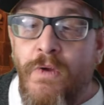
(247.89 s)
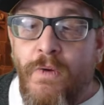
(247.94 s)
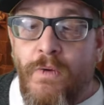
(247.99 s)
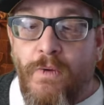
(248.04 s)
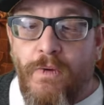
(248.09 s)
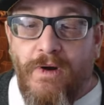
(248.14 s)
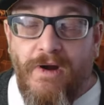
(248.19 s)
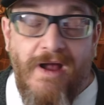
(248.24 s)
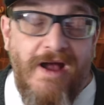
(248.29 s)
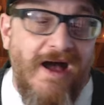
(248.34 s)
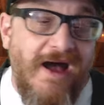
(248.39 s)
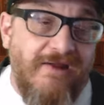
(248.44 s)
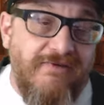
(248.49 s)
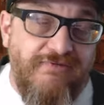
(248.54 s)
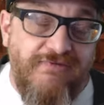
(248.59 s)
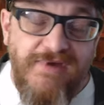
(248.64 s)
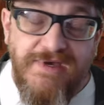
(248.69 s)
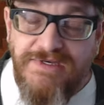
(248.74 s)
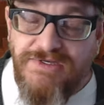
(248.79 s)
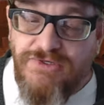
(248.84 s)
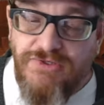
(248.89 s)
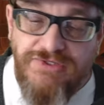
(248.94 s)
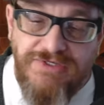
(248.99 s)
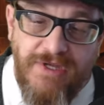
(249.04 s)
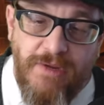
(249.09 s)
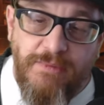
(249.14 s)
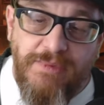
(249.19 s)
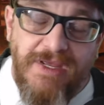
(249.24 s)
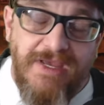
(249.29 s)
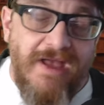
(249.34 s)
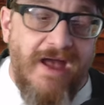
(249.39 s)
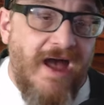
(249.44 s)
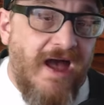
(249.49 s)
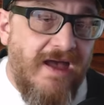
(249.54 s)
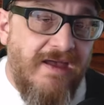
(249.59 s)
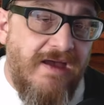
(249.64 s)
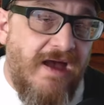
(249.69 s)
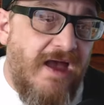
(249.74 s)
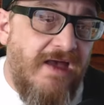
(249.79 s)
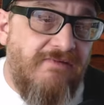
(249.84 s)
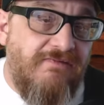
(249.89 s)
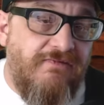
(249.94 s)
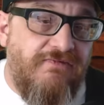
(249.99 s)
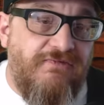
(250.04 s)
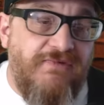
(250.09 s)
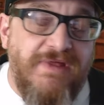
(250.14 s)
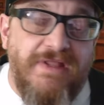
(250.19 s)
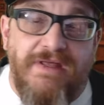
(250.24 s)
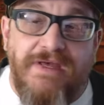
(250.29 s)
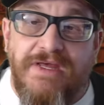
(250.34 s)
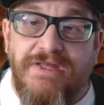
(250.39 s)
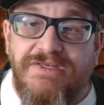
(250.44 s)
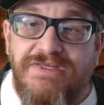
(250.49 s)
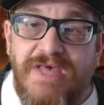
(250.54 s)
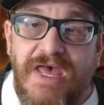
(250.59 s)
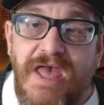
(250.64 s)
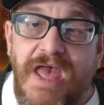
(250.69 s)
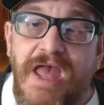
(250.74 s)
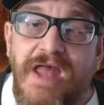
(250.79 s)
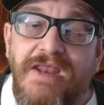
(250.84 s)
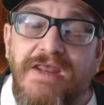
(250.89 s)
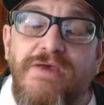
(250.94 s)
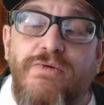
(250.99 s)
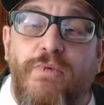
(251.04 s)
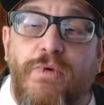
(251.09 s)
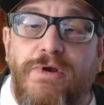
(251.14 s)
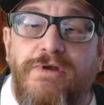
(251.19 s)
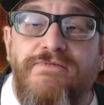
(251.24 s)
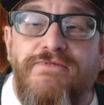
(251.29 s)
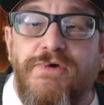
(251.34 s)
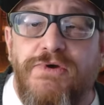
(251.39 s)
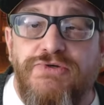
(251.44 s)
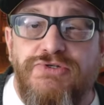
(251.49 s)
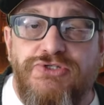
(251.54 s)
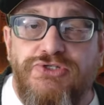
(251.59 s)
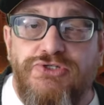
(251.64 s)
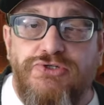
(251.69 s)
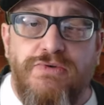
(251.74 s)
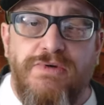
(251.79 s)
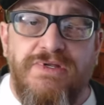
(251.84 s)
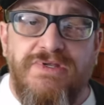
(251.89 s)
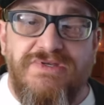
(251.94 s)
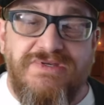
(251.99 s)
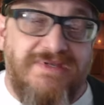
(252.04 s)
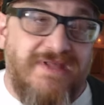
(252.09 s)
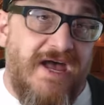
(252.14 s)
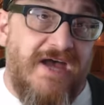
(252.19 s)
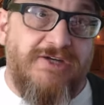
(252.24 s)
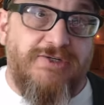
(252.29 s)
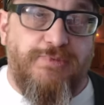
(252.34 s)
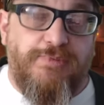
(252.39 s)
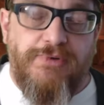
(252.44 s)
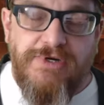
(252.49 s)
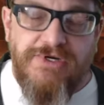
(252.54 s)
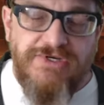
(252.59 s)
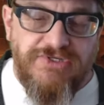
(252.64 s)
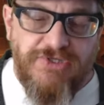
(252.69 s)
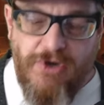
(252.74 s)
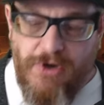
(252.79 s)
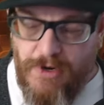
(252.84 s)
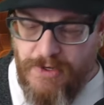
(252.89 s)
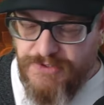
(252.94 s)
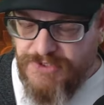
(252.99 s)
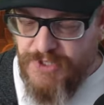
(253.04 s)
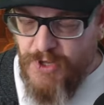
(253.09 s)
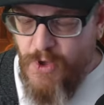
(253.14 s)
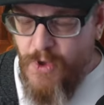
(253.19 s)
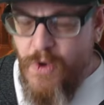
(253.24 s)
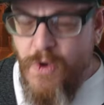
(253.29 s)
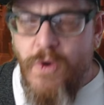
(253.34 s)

or hot fixed or something, I, I have a feeling it's any one of those Druid slash Priest cards.